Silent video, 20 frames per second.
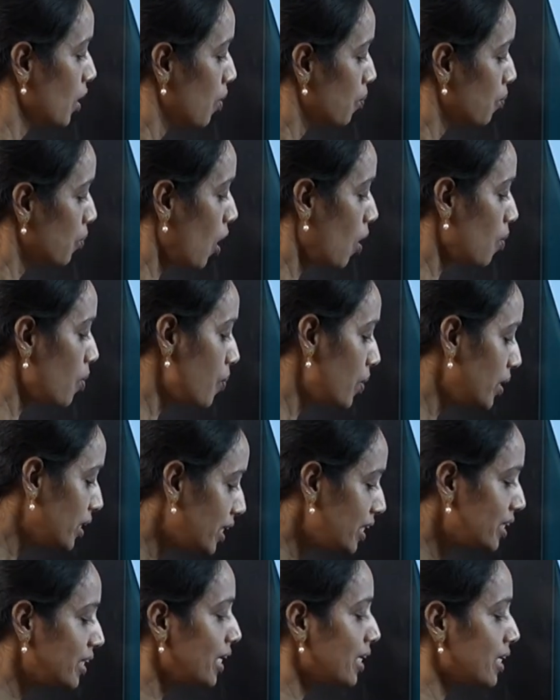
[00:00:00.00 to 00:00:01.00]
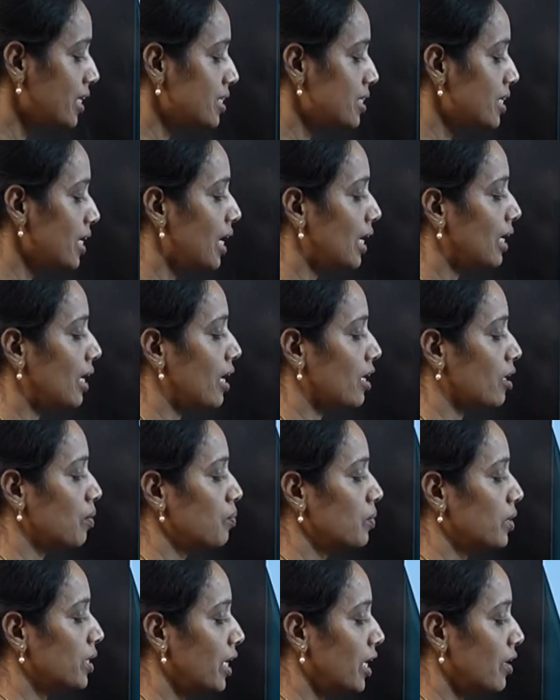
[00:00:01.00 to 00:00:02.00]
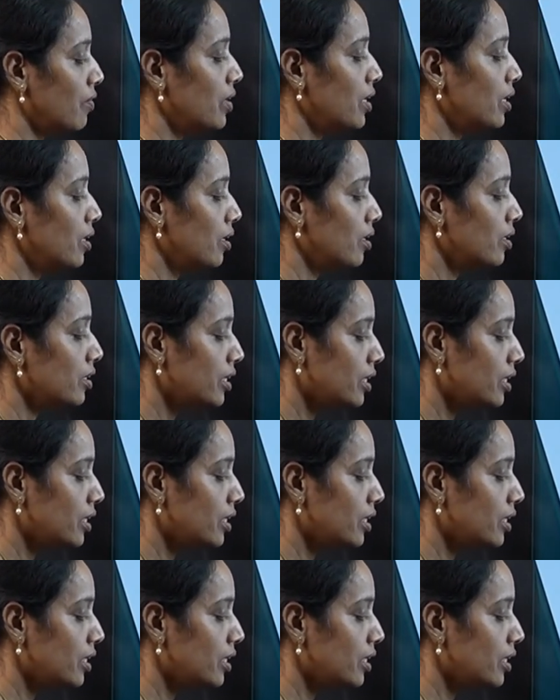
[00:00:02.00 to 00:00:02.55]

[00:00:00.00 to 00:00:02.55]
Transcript: Probability there is a alarm, David